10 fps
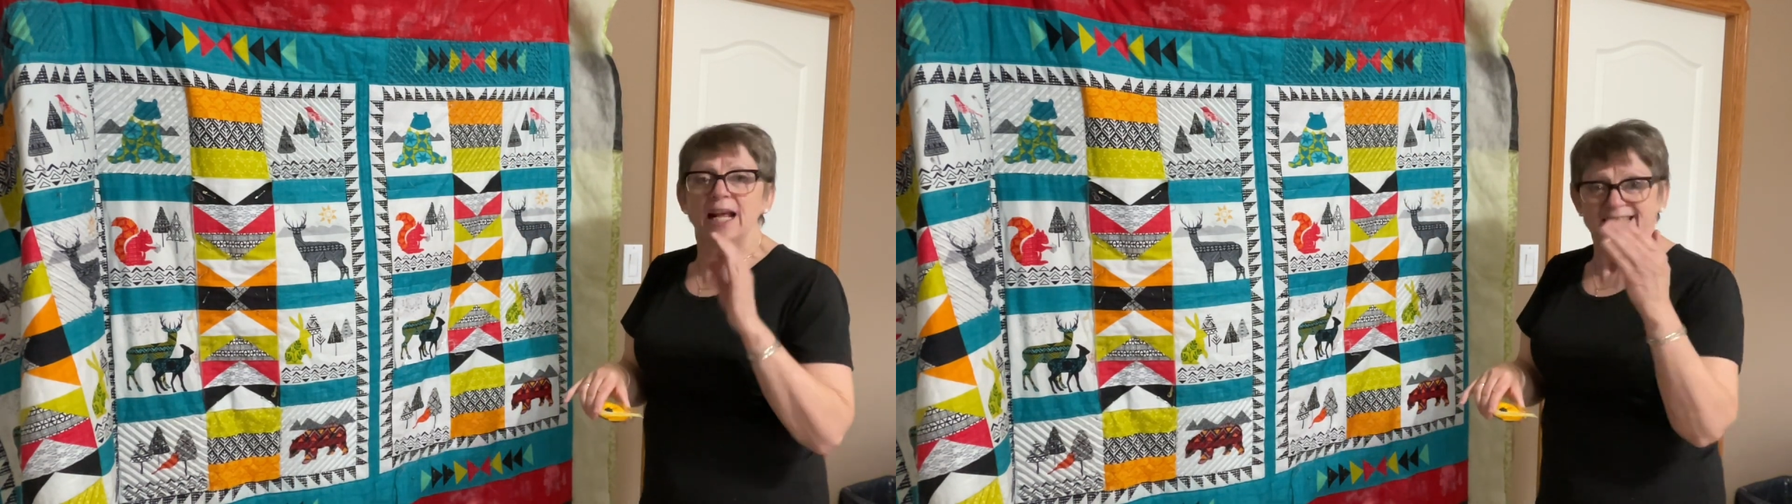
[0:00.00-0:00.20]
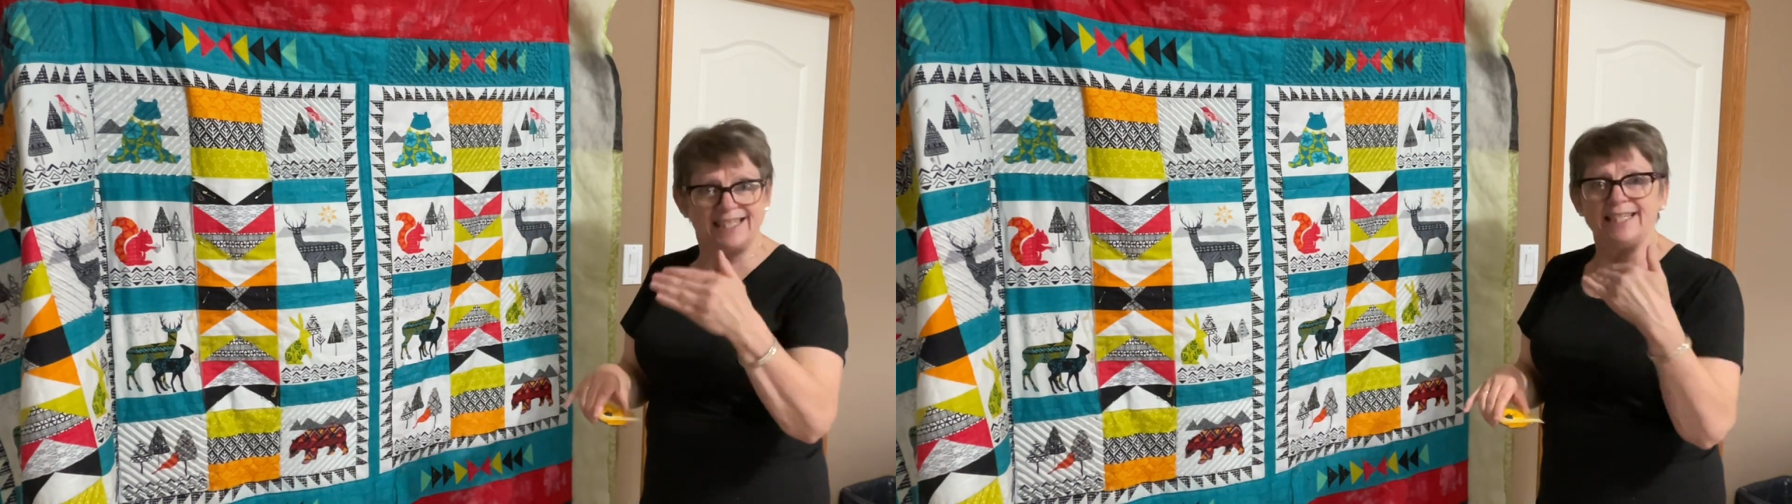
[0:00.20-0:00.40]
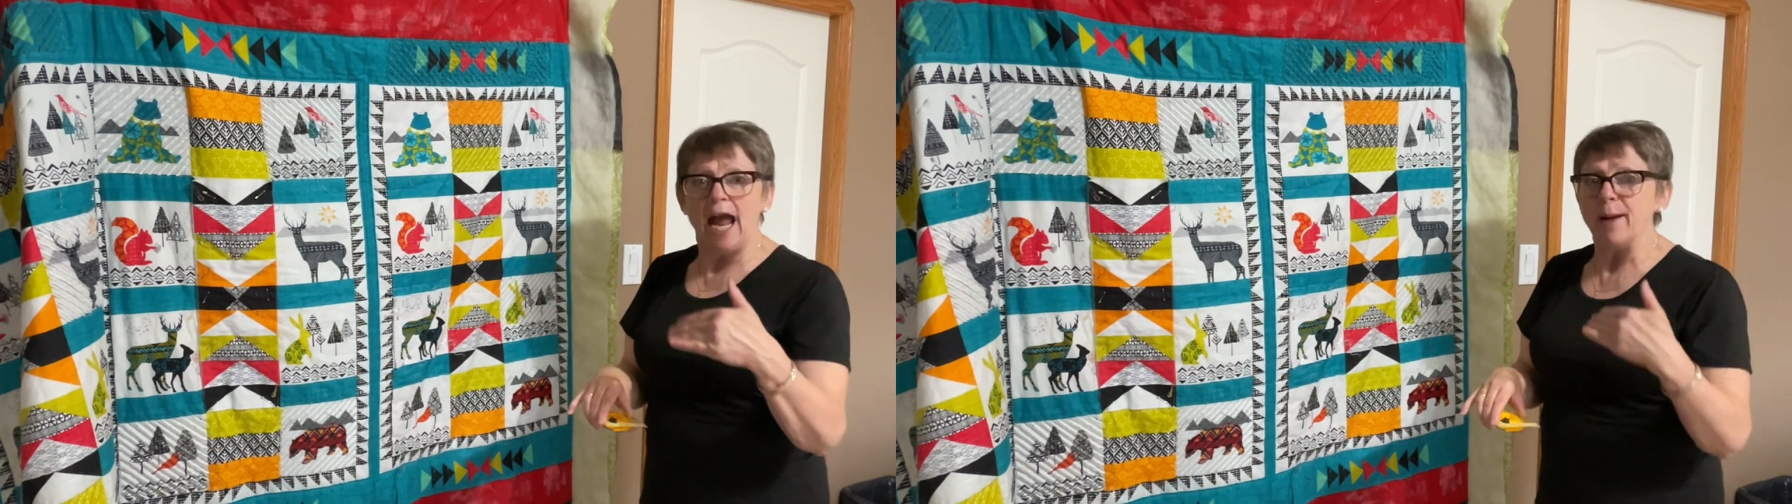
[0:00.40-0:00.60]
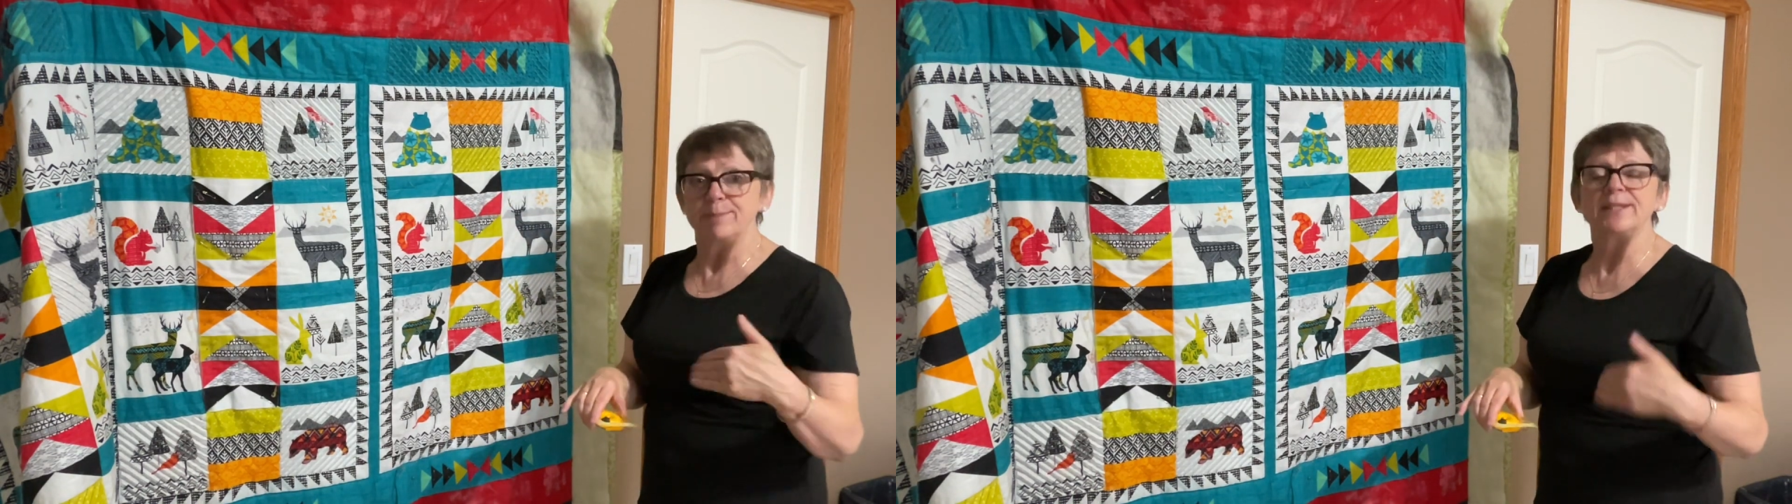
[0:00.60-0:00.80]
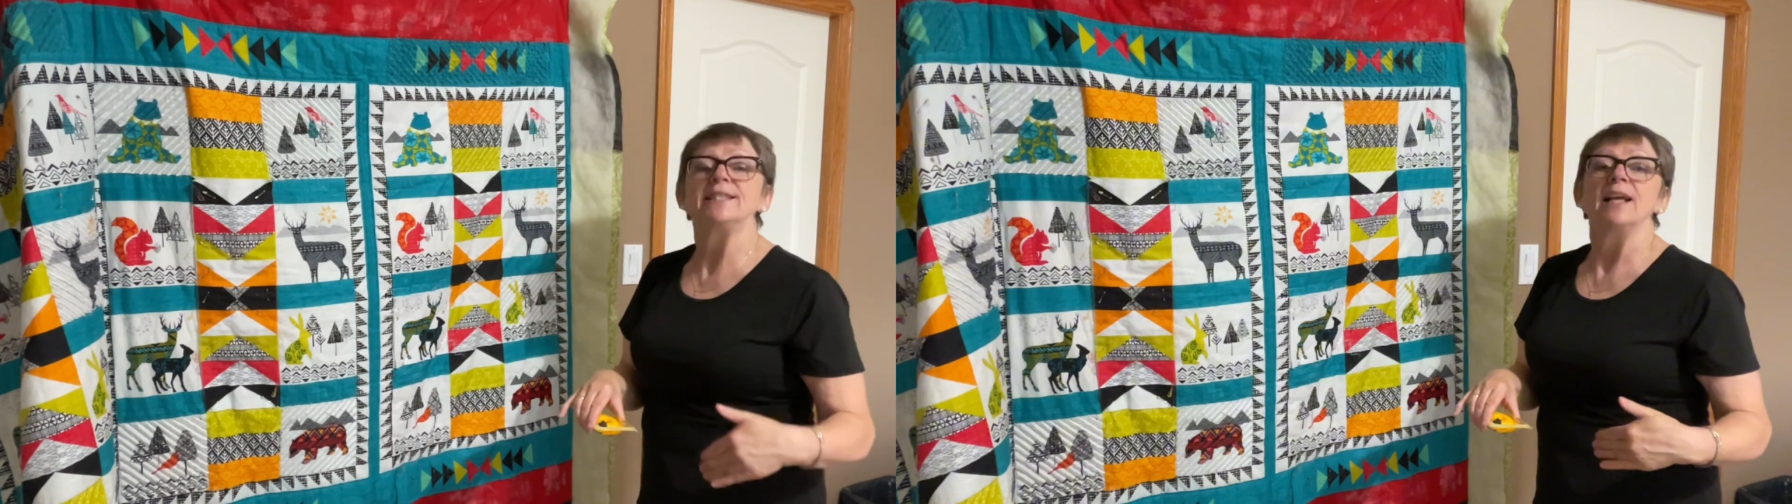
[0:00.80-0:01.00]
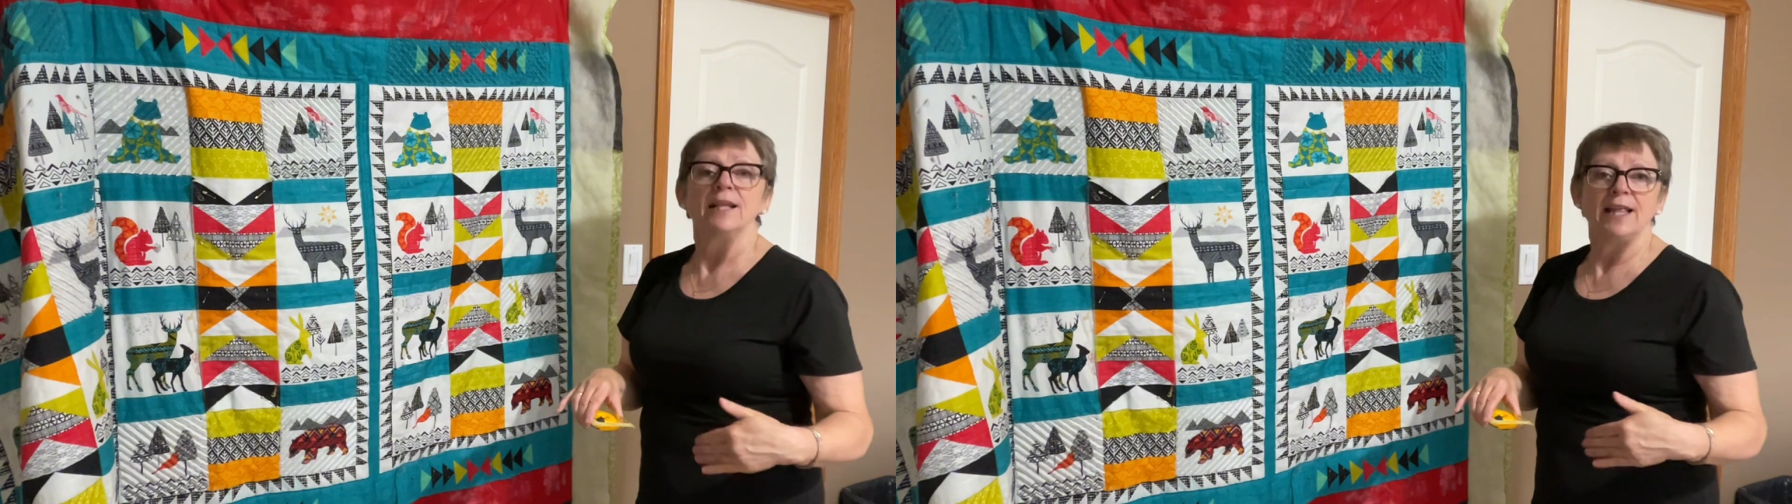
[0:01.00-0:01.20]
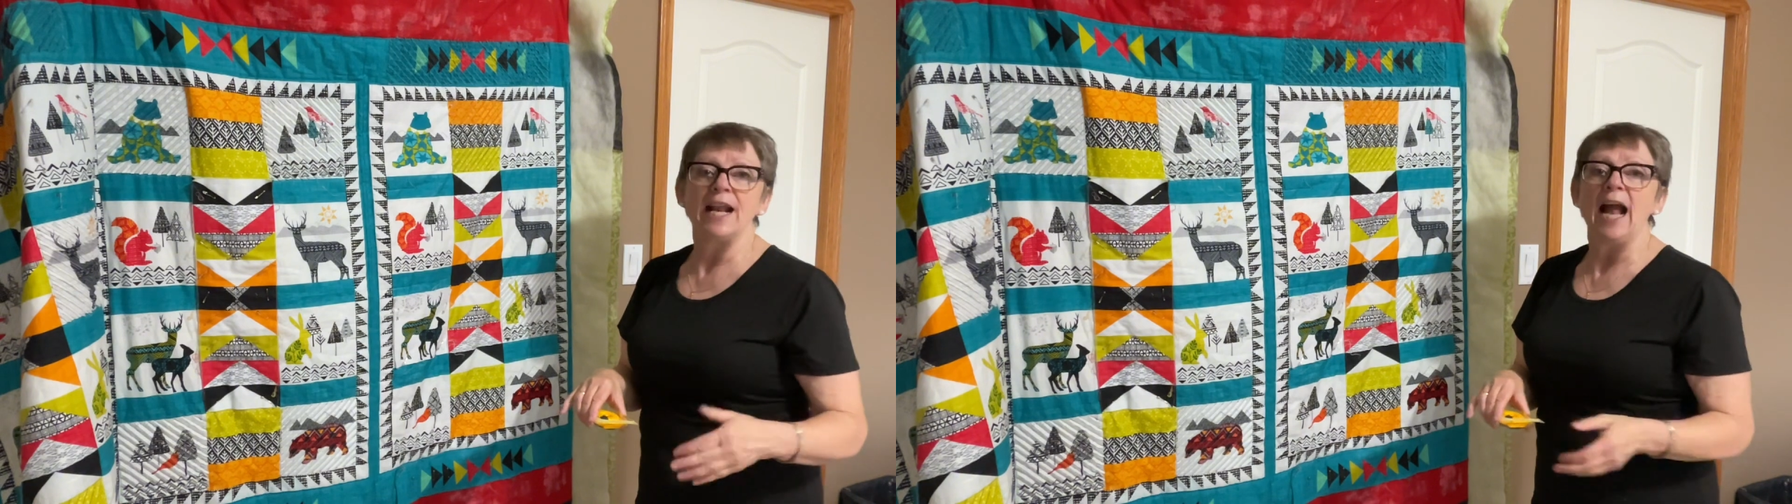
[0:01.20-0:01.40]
steps that